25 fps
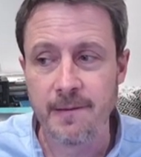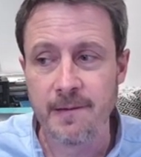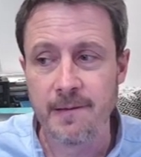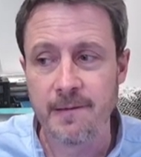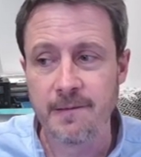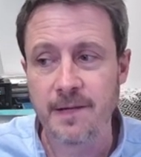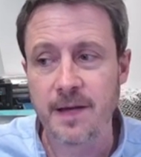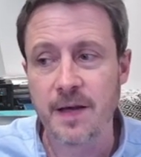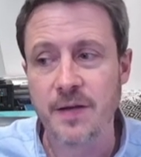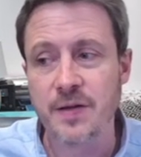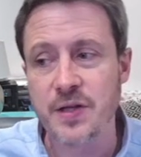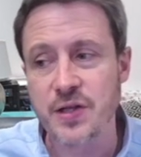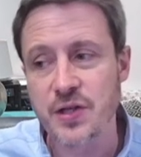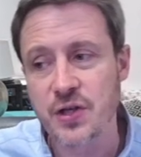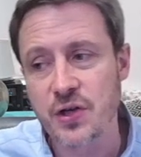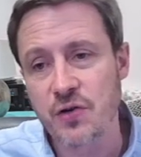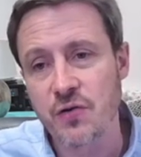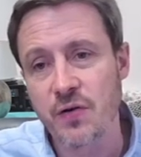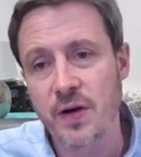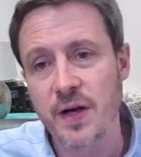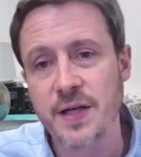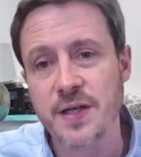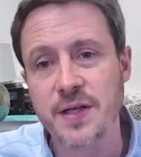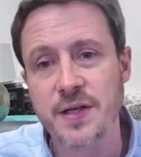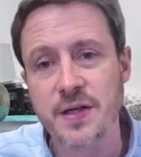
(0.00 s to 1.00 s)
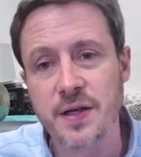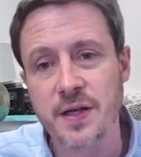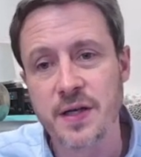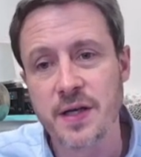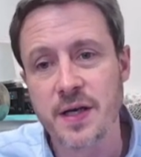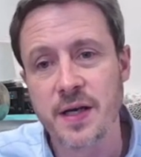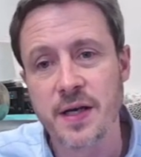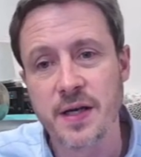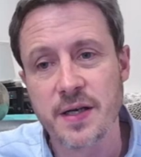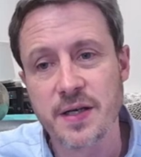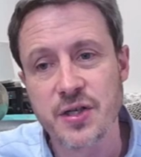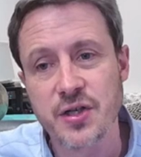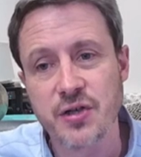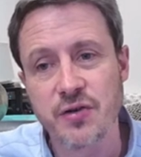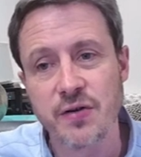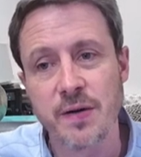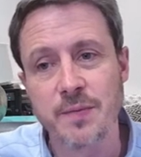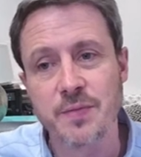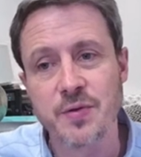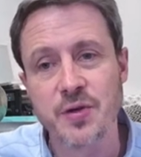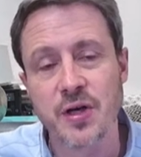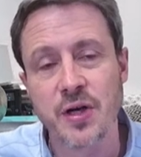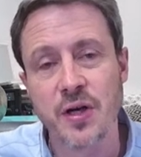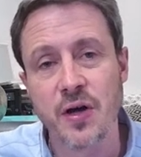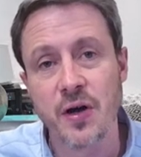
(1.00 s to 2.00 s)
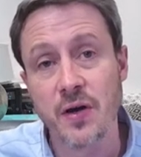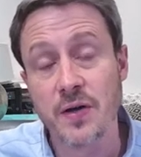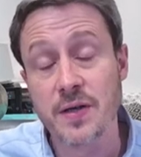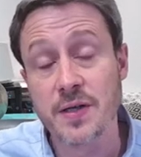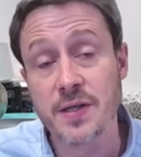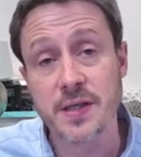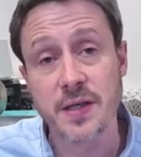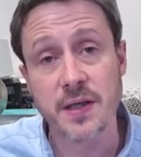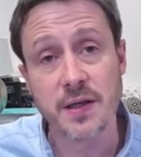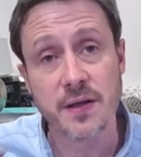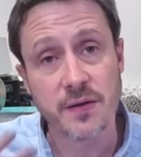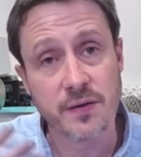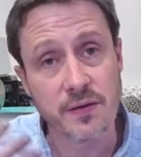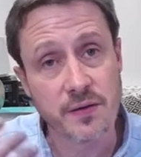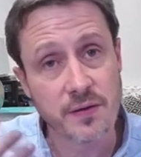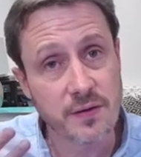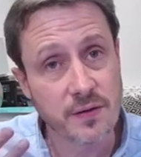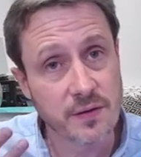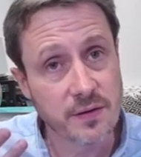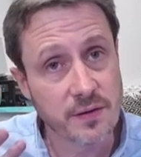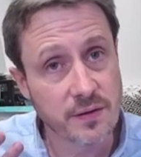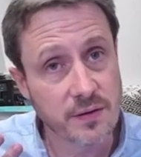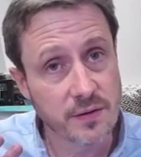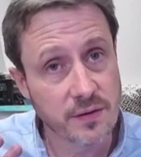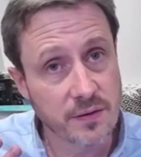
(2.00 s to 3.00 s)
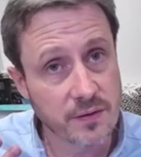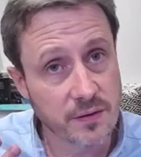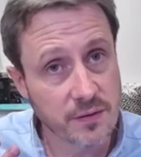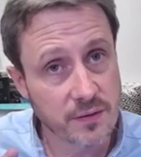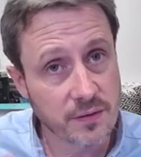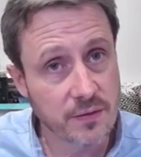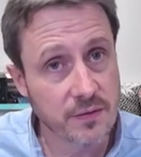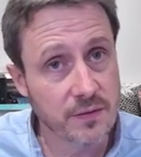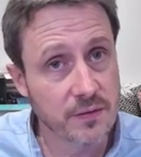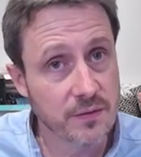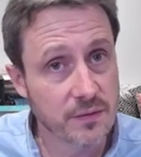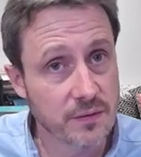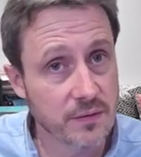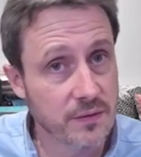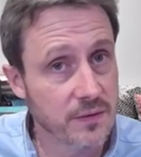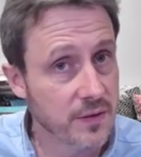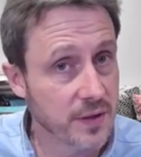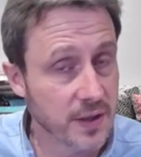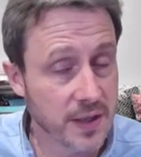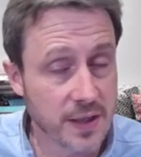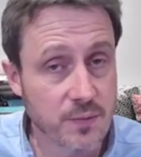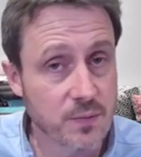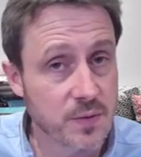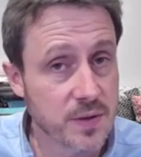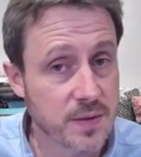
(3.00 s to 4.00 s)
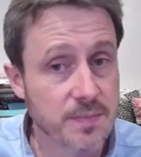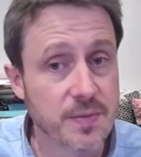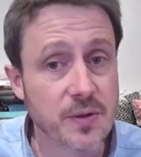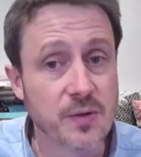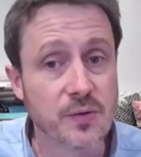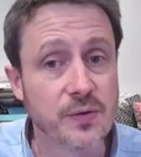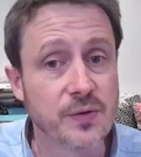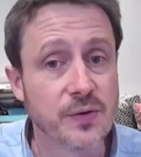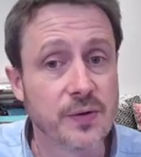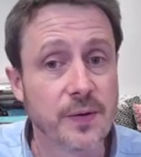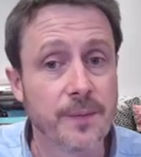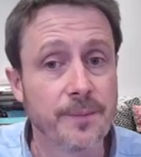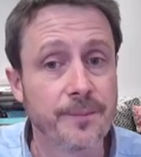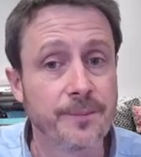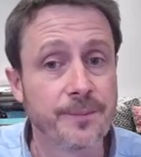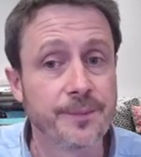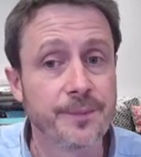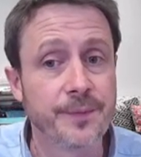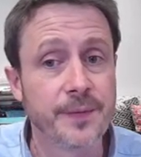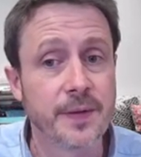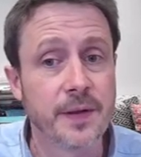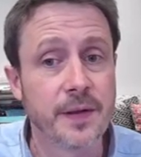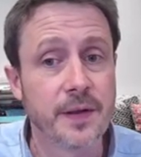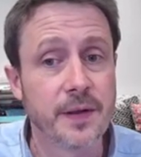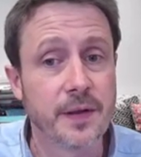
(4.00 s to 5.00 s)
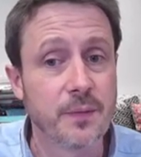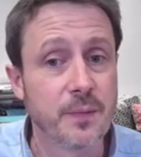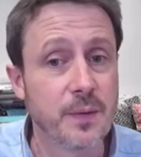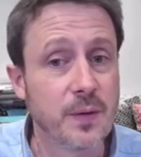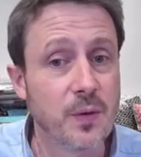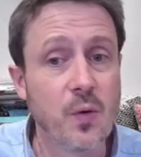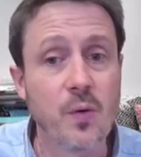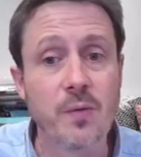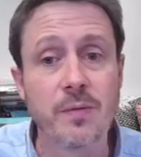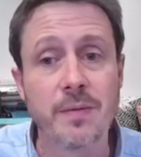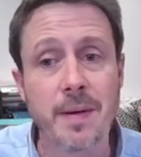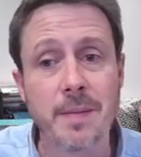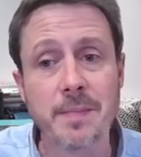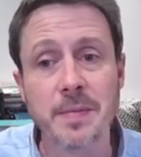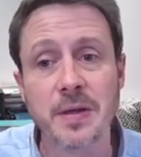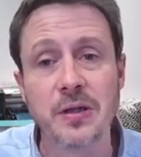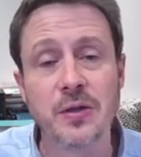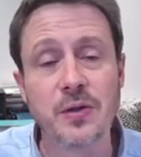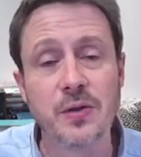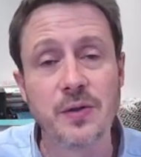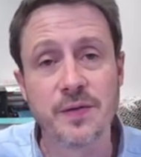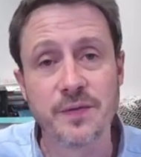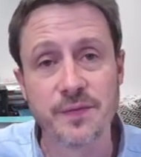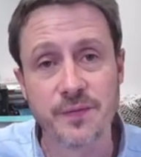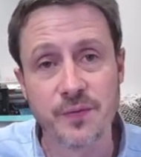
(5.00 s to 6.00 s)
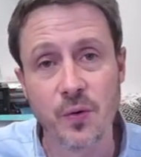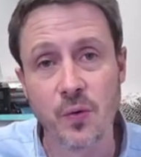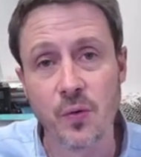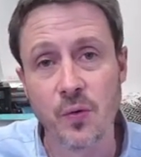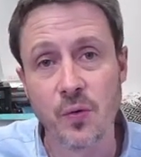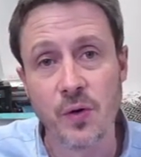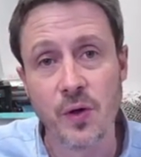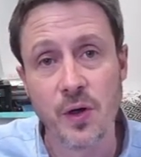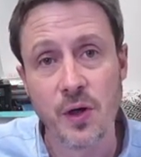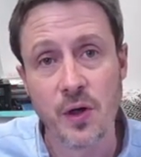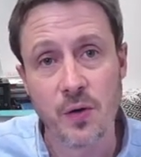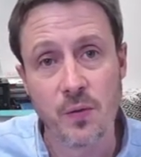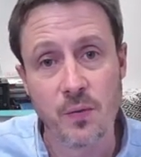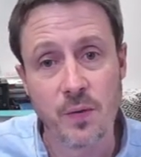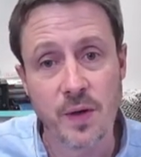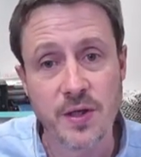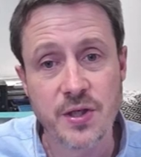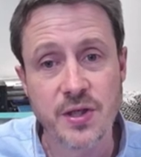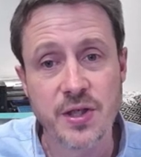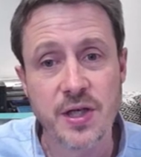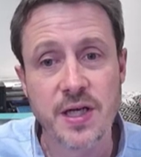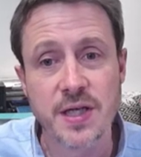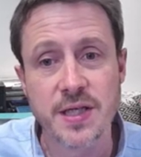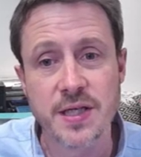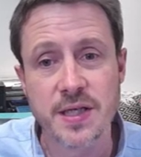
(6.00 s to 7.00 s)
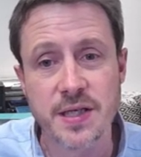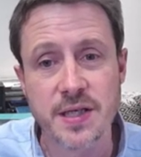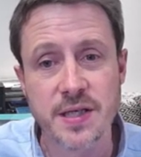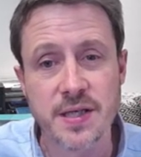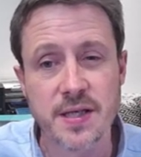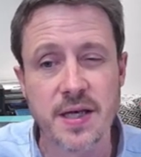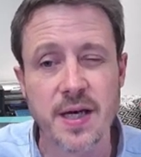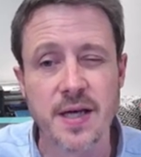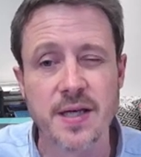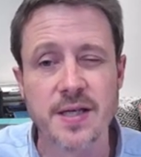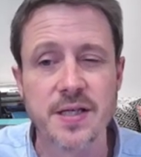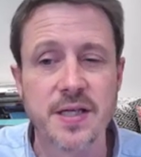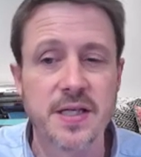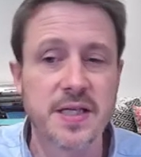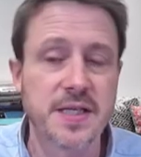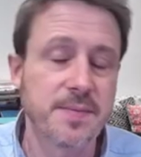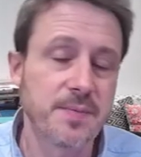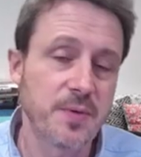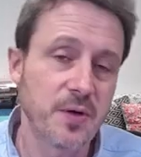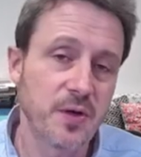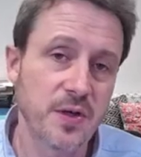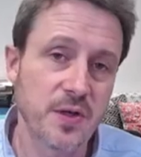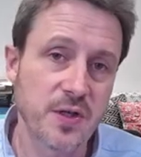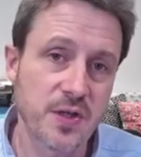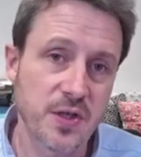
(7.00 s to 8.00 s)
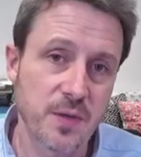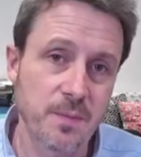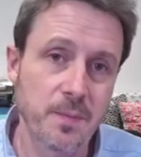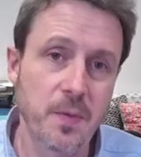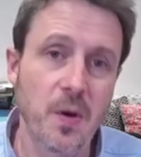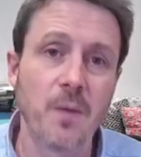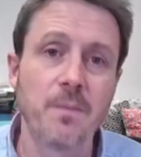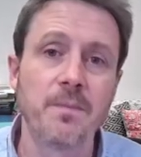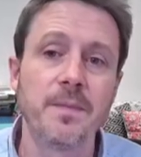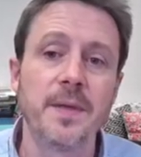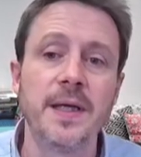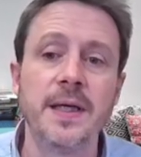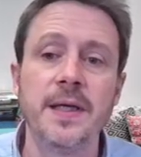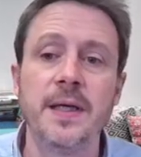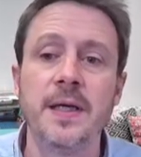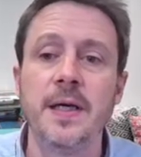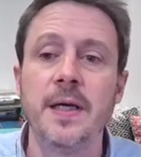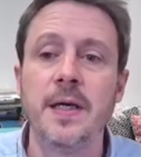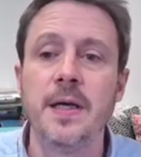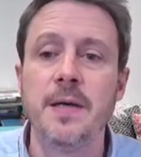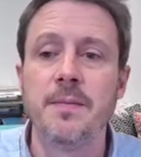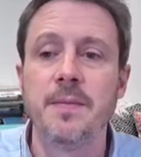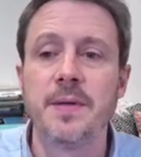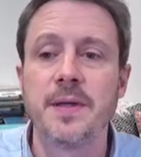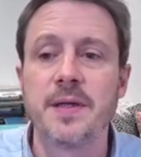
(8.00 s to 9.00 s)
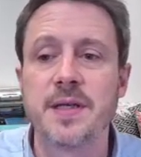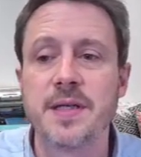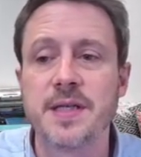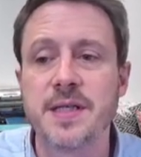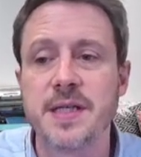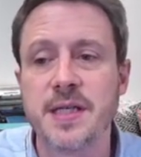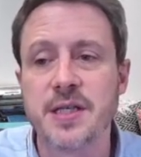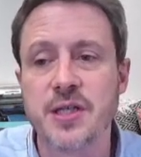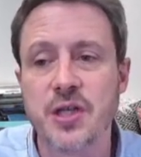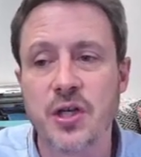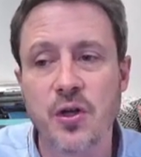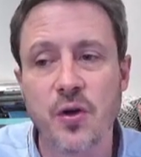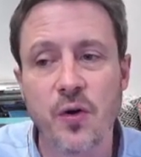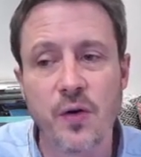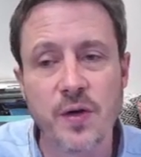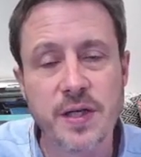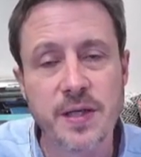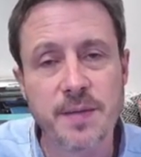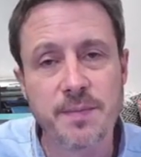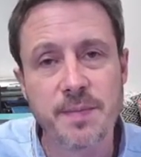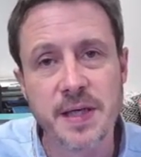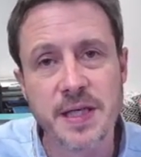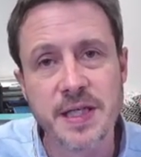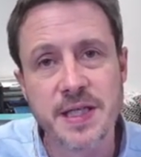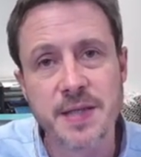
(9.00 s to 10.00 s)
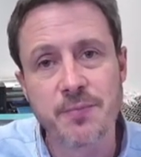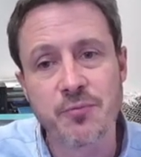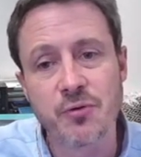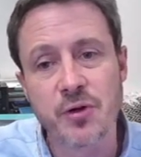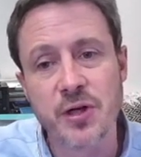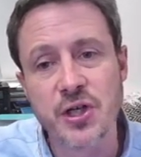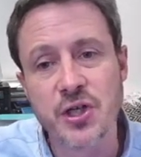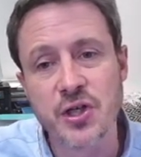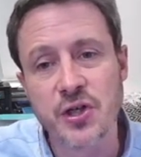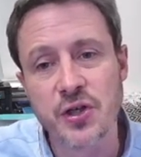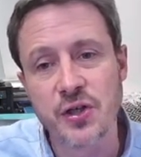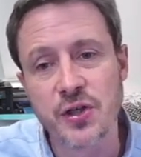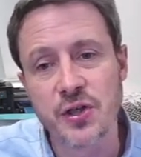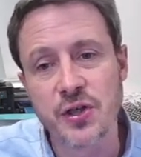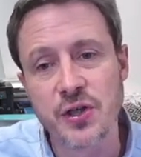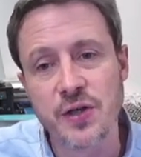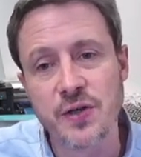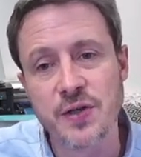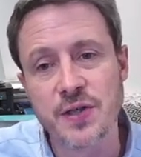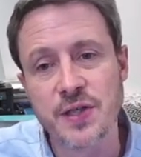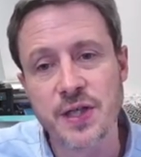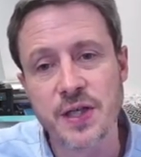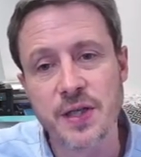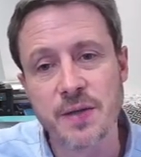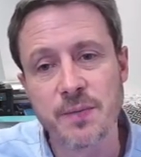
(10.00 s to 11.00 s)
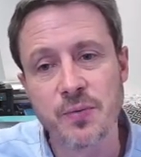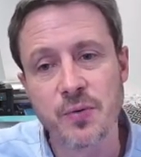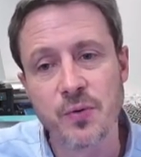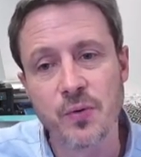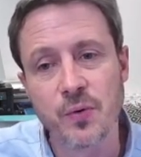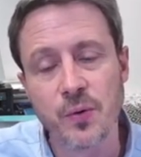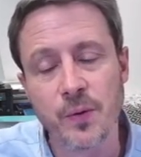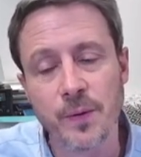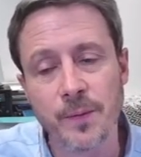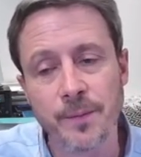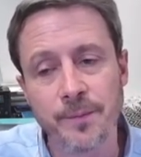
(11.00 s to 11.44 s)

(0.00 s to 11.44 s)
Now, there's a great scripture in HeartSync that it was built on. We all remember Luke 4, where Jesus says, the Spirit is upon me because he's anointed me to preach good news to the poor.